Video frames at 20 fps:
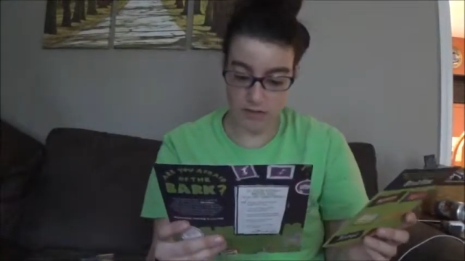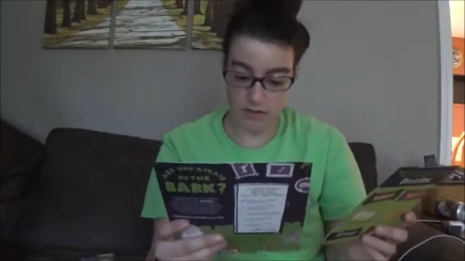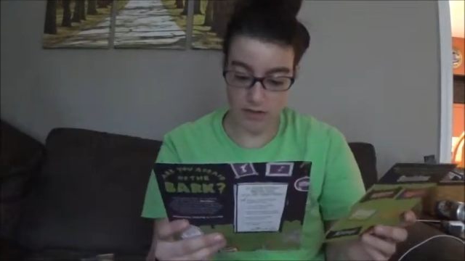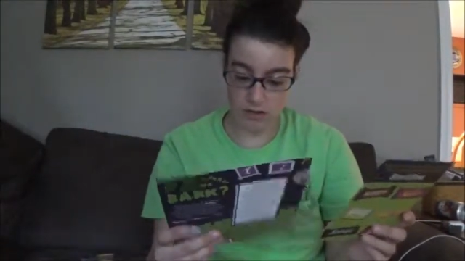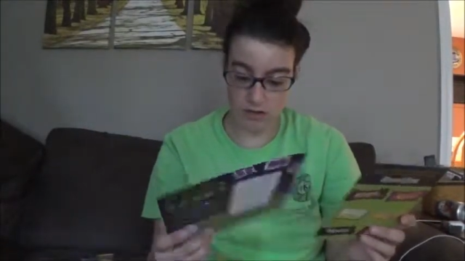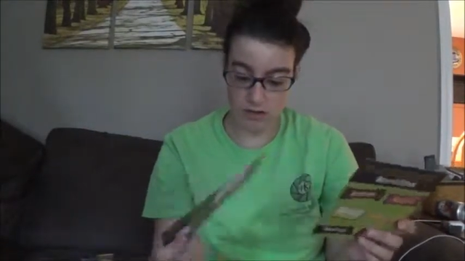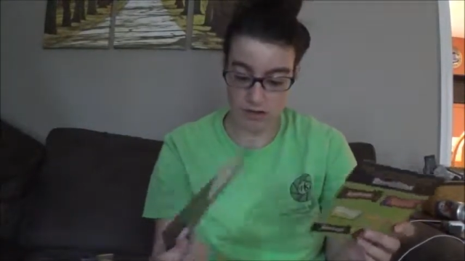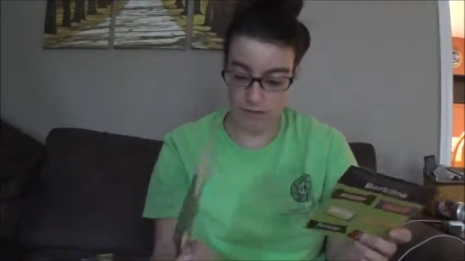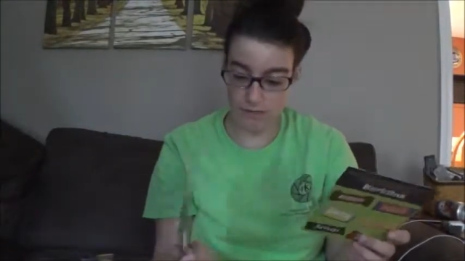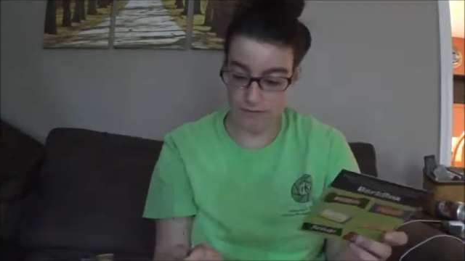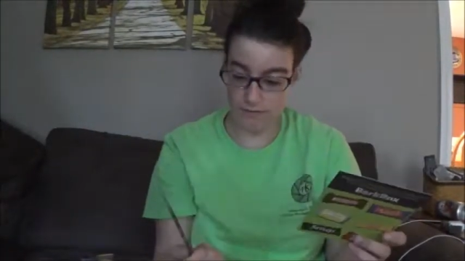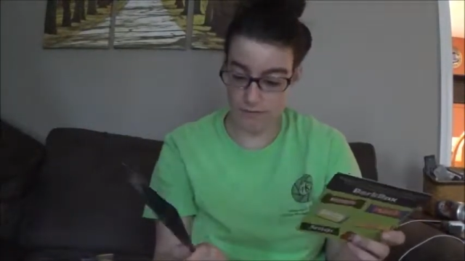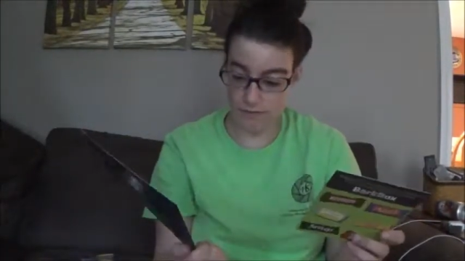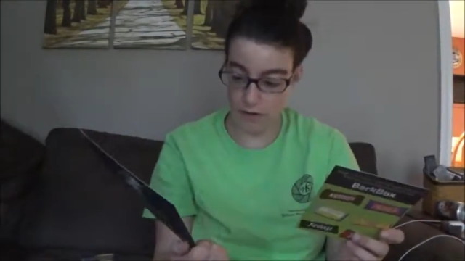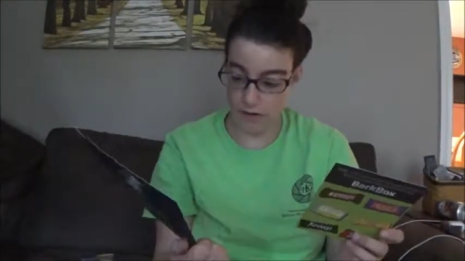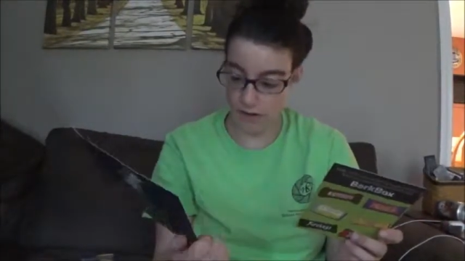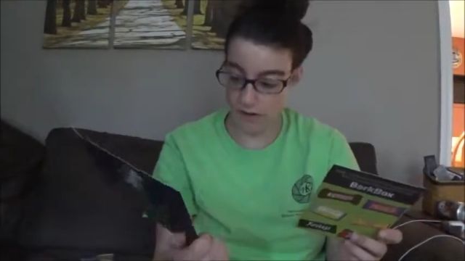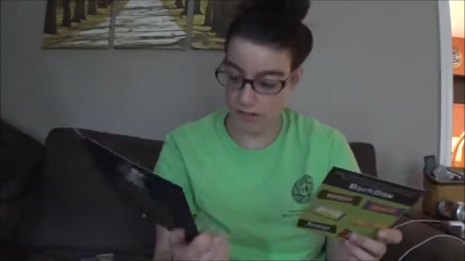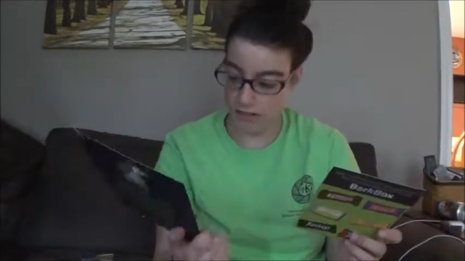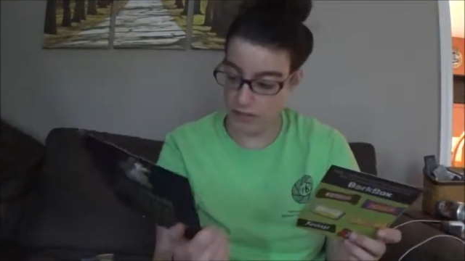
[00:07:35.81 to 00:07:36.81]

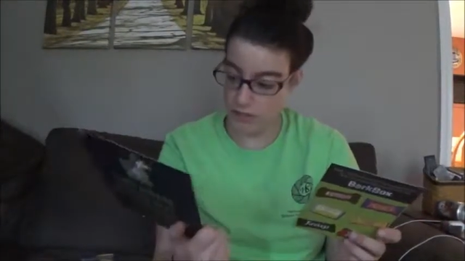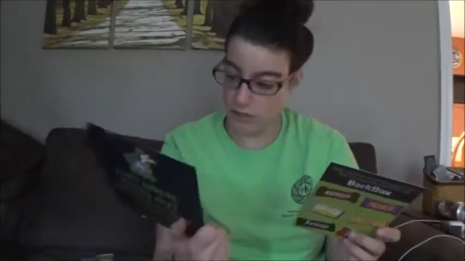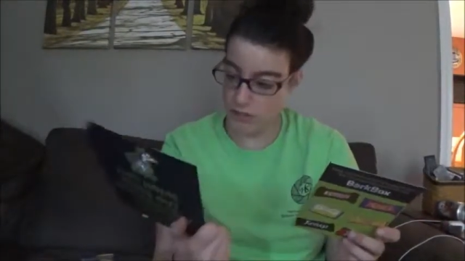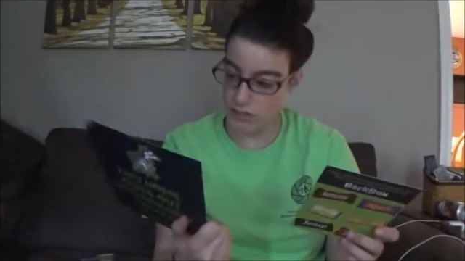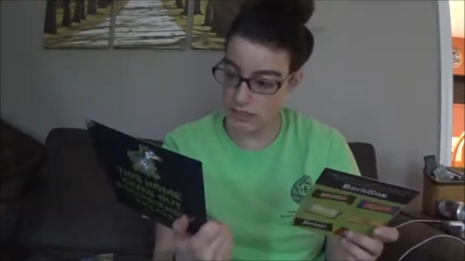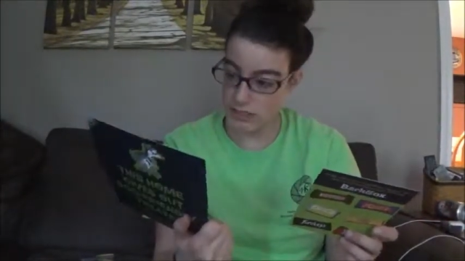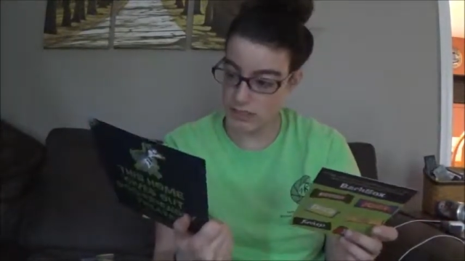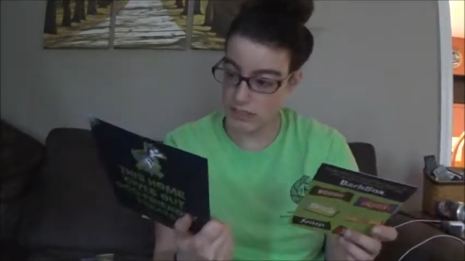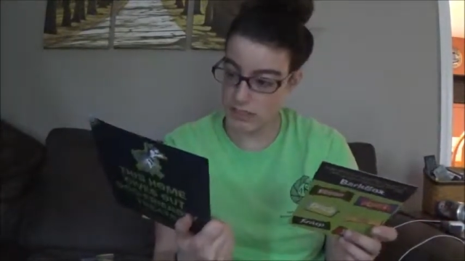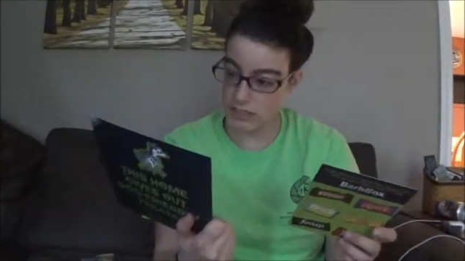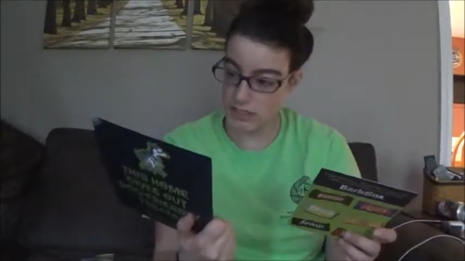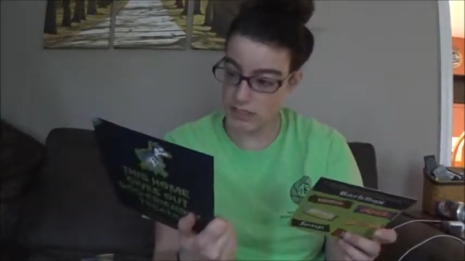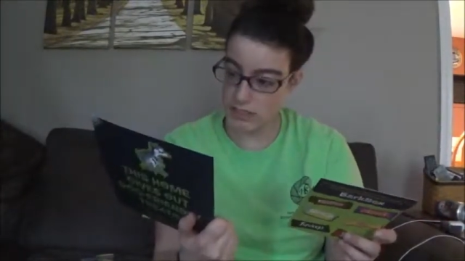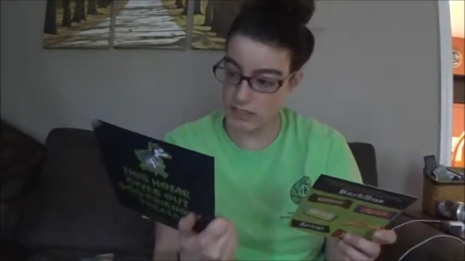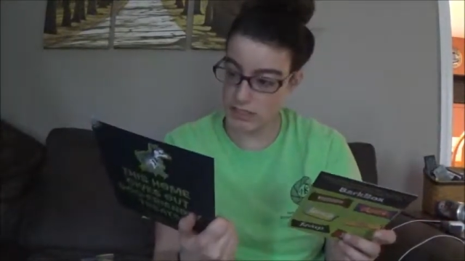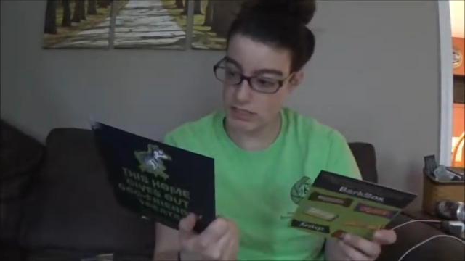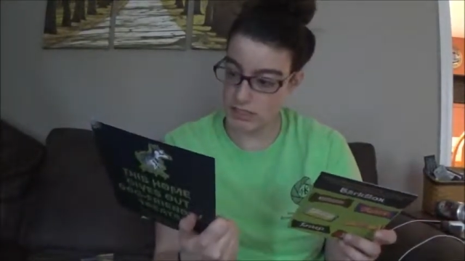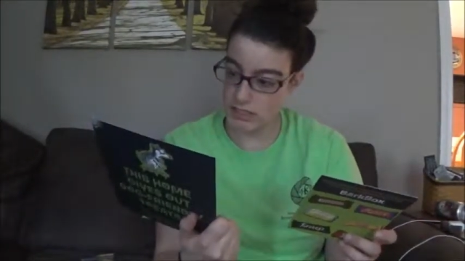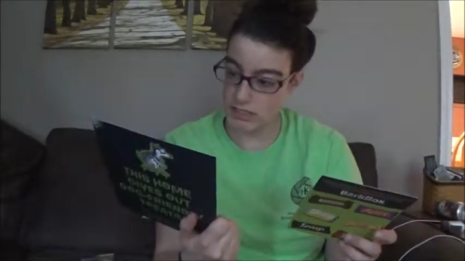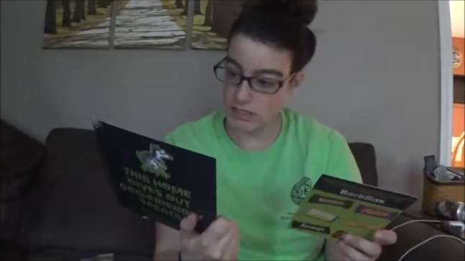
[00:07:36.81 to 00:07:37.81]
dog-friendly
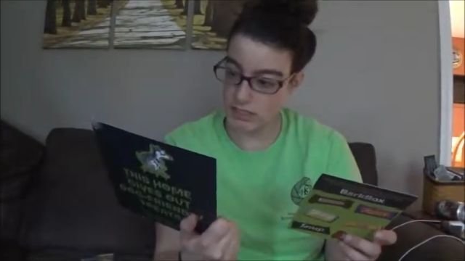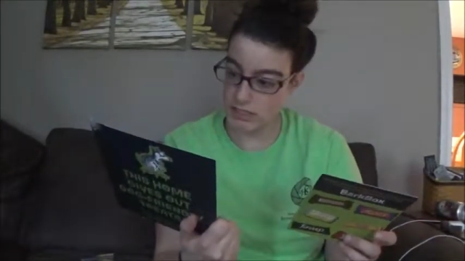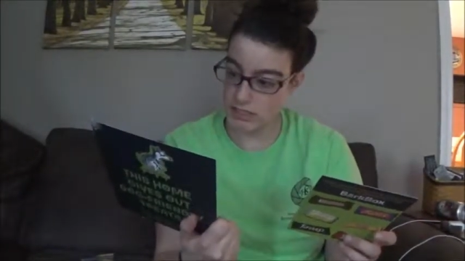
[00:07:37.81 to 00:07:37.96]
treats.